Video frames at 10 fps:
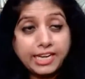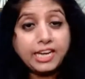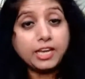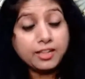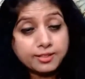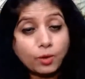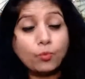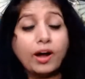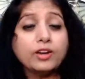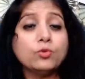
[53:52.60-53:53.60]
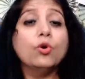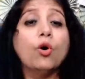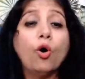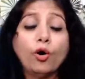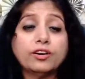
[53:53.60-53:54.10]
He is the one
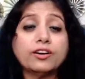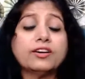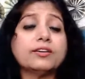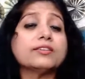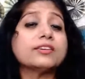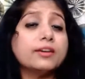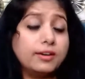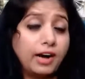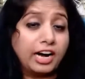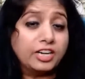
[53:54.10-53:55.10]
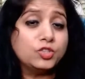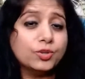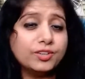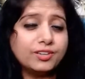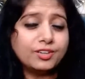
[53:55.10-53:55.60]
who ordered uh,
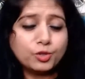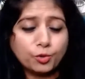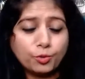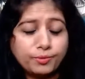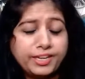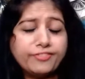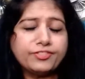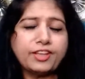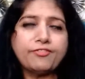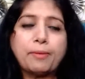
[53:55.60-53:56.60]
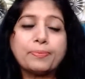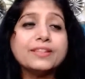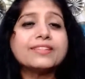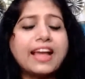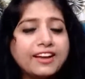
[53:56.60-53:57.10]
Arjun to lift the
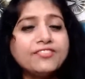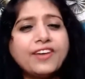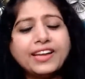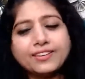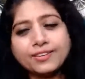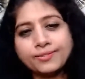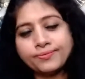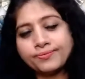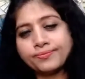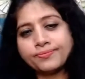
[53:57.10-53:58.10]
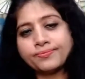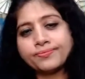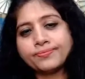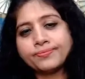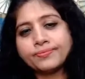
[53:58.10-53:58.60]
weapons and fight.
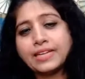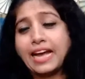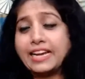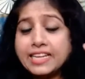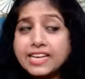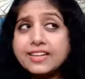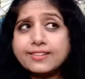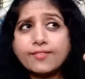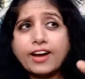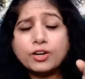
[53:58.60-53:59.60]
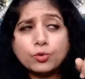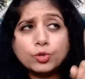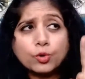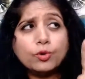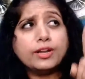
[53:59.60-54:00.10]
And he is the one
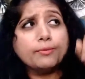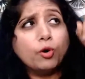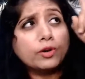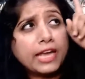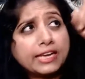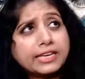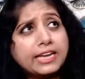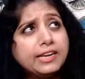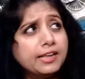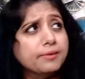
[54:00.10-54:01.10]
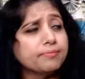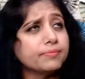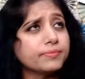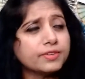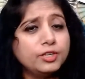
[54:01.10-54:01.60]
who told him, okay, kill
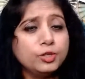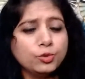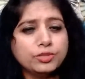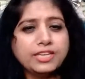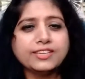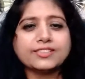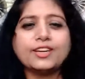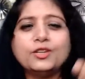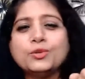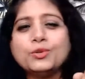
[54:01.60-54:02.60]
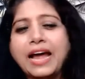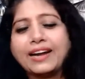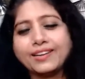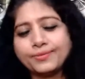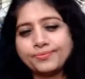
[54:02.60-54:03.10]
him, do this, do
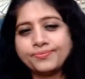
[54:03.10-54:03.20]
that.